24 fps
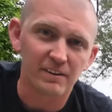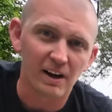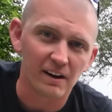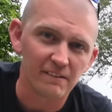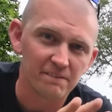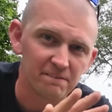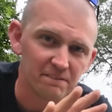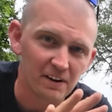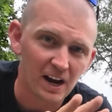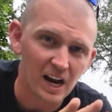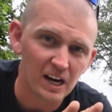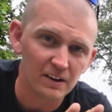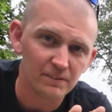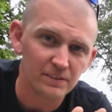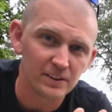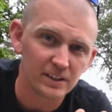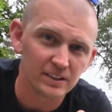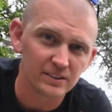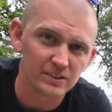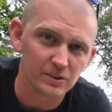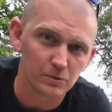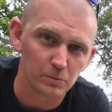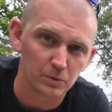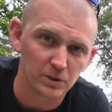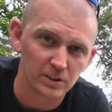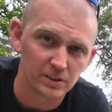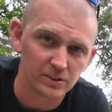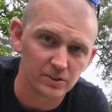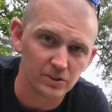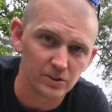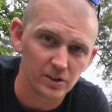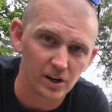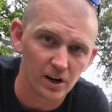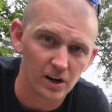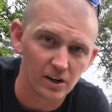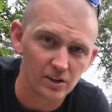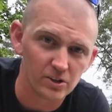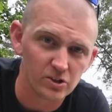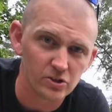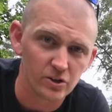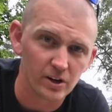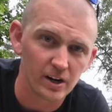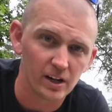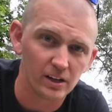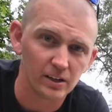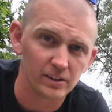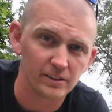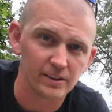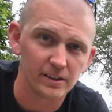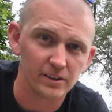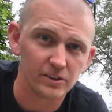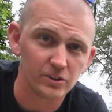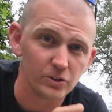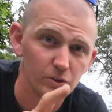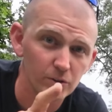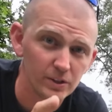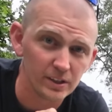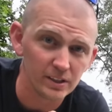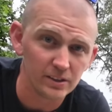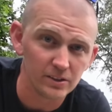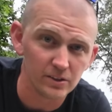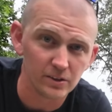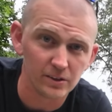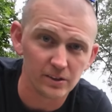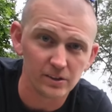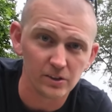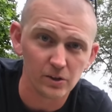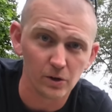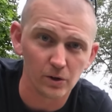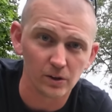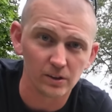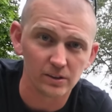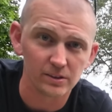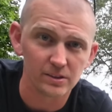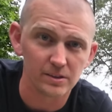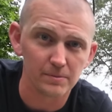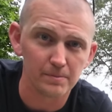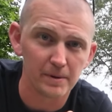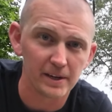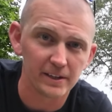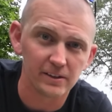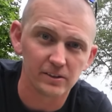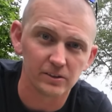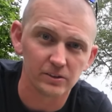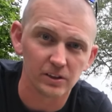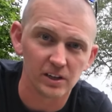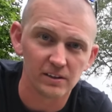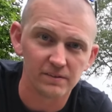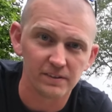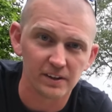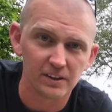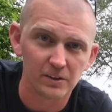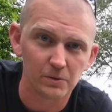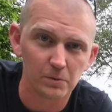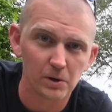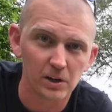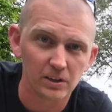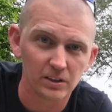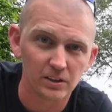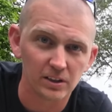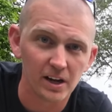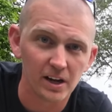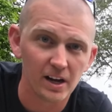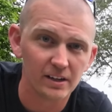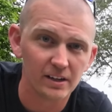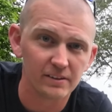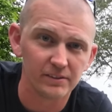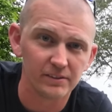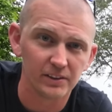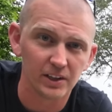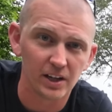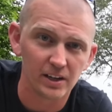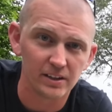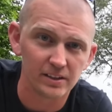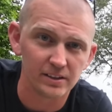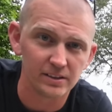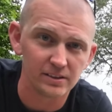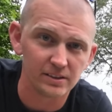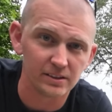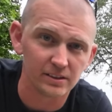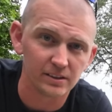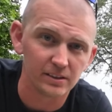got 5 things that we're gonna do to our trailer that you can do to yours to make your life on the water a heck of a lot easier.